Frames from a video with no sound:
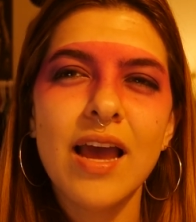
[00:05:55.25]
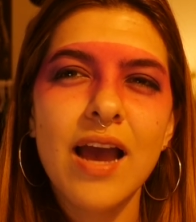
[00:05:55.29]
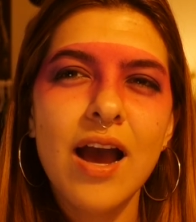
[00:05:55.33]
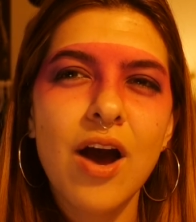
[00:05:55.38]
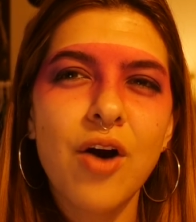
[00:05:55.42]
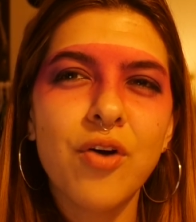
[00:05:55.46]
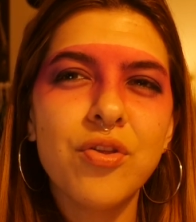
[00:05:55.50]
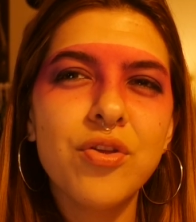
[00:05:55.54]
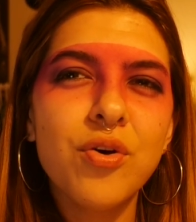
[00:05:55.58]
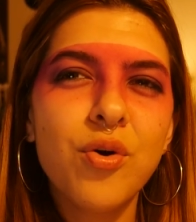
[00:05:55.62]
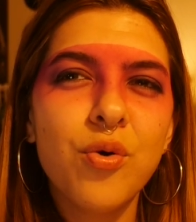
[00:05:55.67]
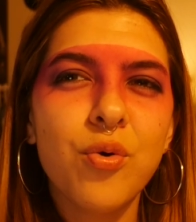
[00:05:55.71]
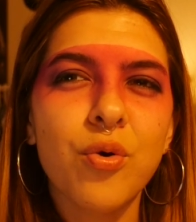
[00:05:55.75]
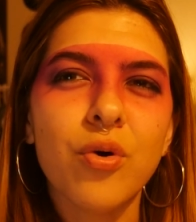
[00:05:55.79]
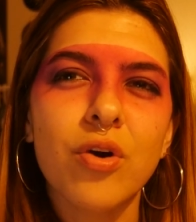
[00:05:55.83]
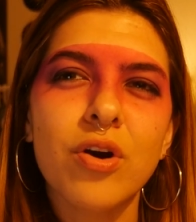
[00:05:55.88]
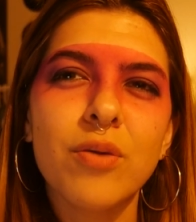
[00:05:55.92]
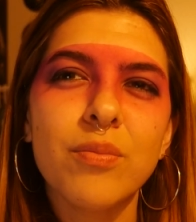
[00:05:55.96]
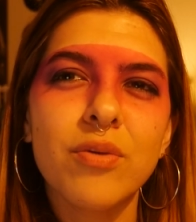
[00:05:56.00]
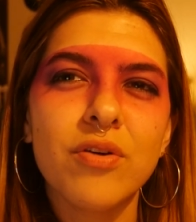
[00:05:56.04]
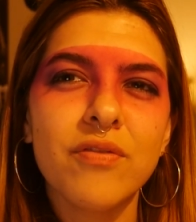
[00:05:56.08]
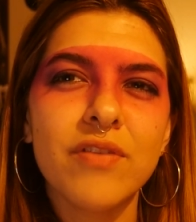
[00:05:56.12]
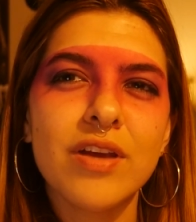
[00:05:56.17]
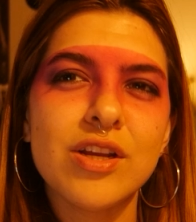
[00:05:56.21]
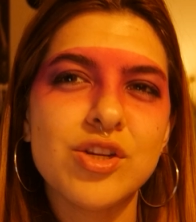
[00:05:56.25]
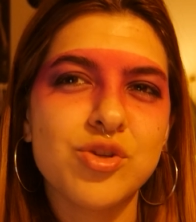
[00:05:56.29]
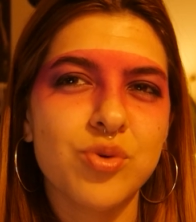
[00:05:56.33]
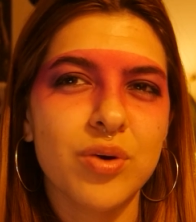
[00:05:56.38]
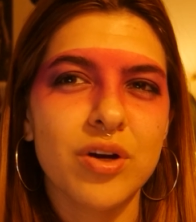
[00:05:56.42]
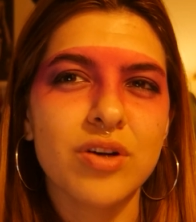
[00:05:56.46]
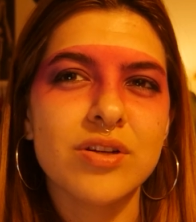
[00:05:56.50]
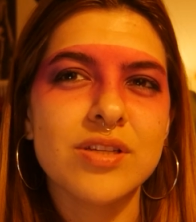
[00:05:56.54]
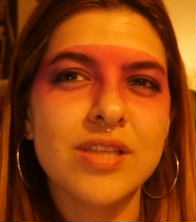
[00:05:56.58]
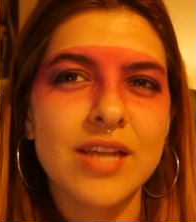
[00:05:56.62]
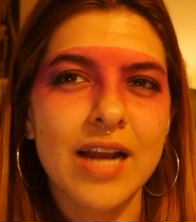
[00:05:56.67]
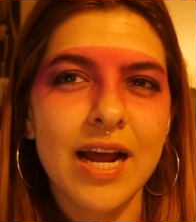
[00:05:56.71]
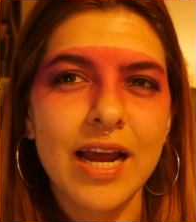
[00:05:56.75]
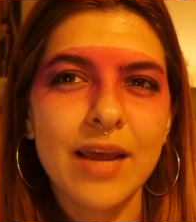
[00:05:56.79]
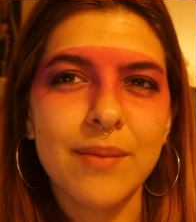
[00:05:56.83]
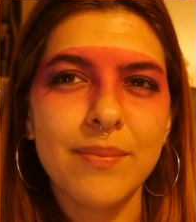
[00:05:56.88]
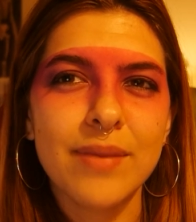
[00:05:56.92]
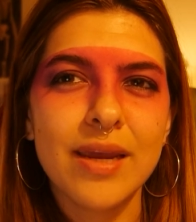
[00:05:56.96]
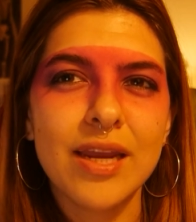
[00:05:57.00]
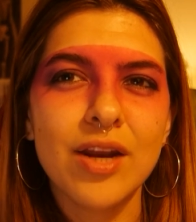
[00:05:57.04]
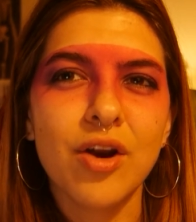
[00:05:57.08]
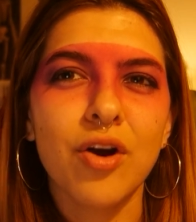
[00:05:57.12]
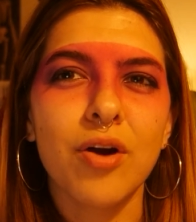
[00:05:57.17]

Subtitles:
all the horror movie enjoyers that I meet